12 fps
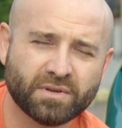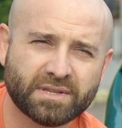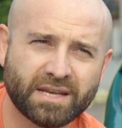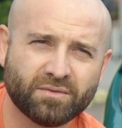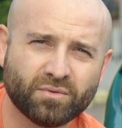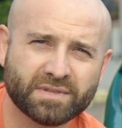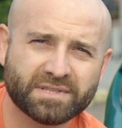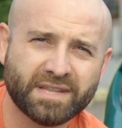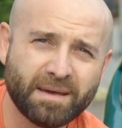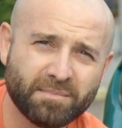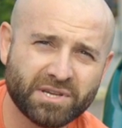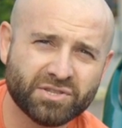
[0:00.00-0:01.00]
that was
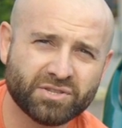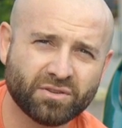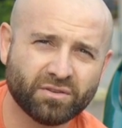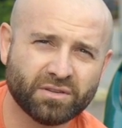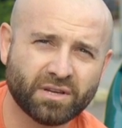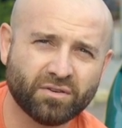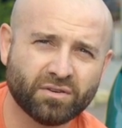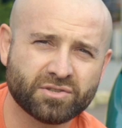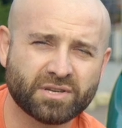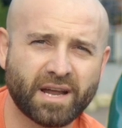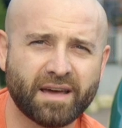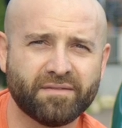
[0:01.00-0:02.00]
damaged on the
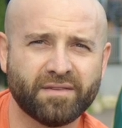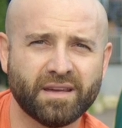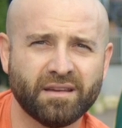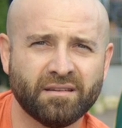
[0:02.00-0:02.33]
Nordschleife.